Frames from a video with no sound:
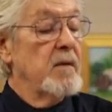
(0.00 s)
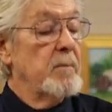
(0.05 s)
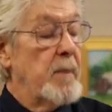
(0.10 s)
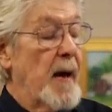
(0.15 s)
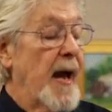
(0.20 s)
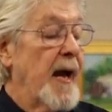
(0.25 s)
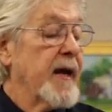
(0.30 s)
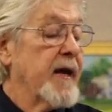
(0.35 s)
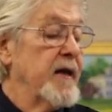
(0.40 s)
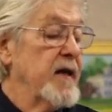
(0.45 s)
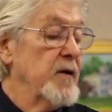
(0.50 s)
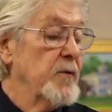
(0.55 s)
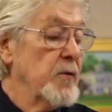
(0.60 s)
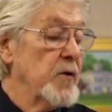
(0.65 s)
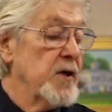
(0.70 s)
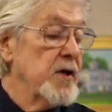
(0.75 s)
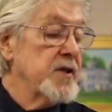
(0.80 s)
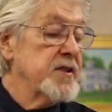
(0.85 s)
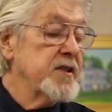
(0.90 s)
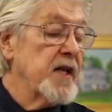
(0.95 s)
back in the
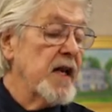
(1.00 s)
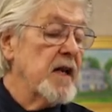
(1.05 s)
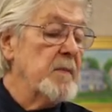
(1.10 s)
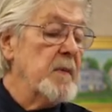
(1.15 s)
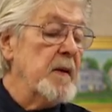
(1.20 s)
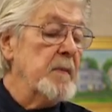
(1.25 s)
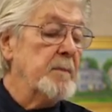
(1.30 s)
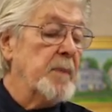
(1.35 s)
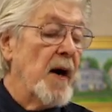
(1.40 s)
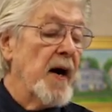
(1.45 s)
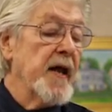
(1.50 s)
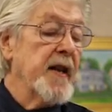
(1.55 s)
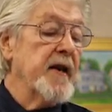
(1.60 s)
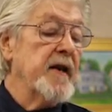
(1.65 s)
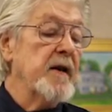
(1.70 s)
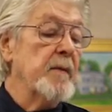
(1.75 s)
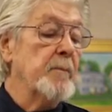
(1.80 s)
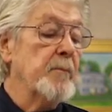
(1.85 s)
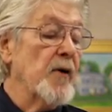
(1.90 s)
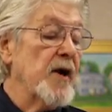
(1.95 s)
woods that had been part
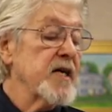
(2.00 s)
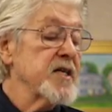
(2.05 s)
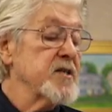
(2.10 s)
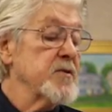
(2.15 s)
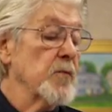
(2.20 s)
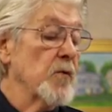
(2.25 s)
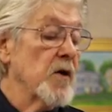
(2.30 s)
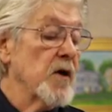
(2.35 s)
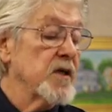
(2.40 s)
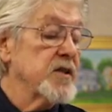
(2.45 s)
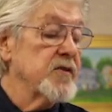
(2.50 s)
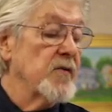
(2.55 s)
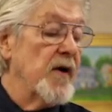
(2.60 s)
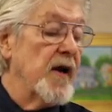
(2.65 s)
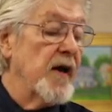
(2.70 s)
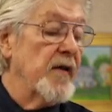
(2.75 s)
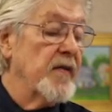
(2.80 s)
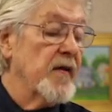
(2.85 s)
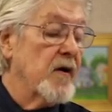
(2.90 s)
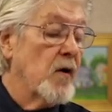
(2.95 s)
of the breastworks
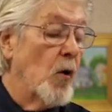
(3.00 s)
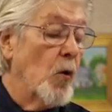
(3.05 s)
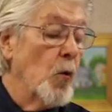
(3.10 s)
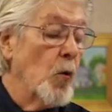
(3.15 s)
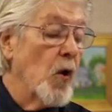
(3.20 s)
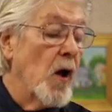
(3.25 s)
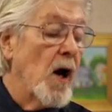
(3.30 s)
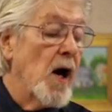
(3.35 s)
around the Cold